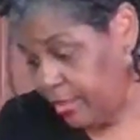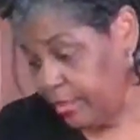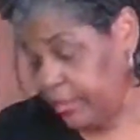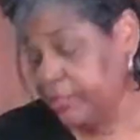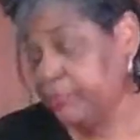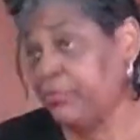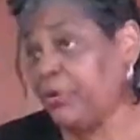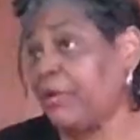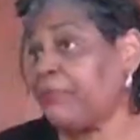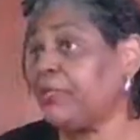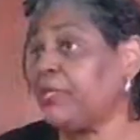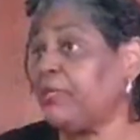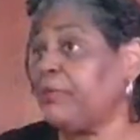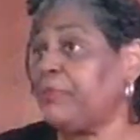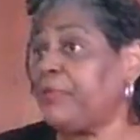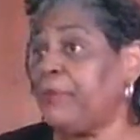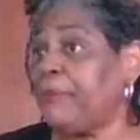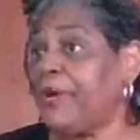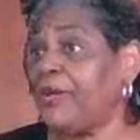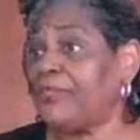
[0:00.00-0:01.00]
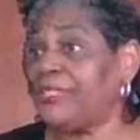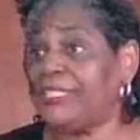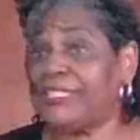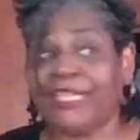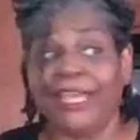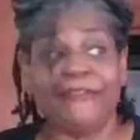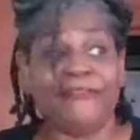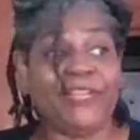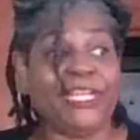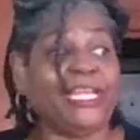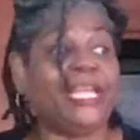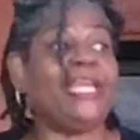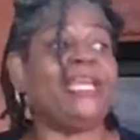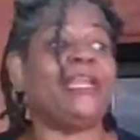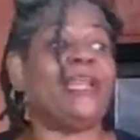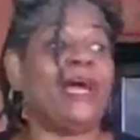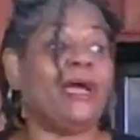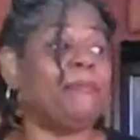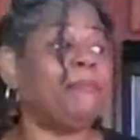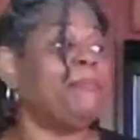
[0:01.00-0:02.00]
It's probably going to be about seventy. And